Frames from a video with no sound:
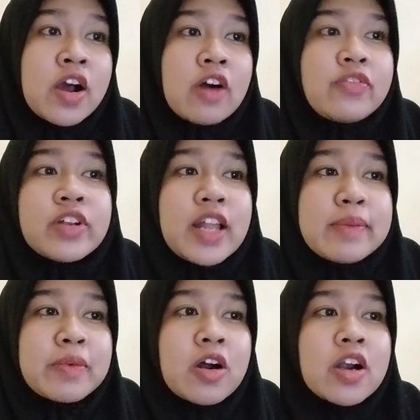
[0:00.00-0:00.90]
overlap
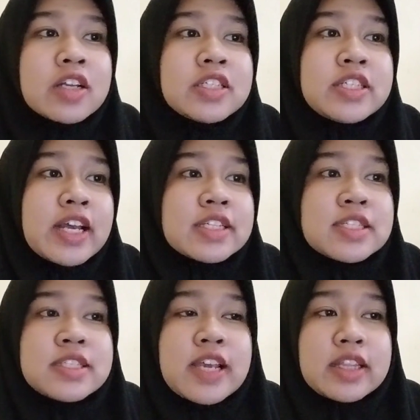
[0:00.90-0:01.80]
or change
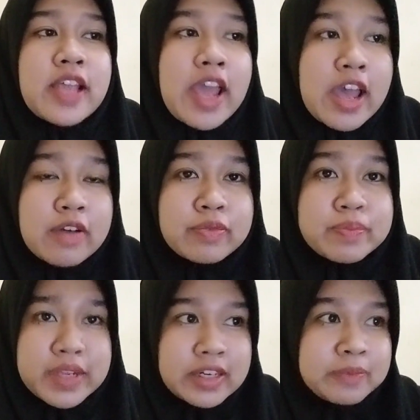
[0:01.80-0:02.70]
that have
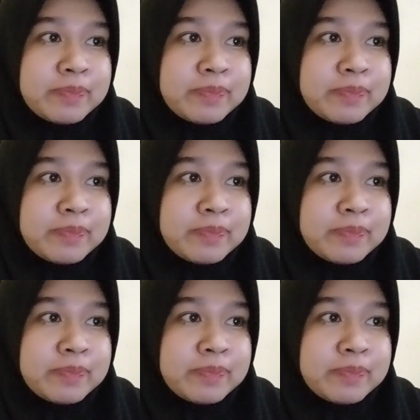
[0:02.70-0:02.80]
been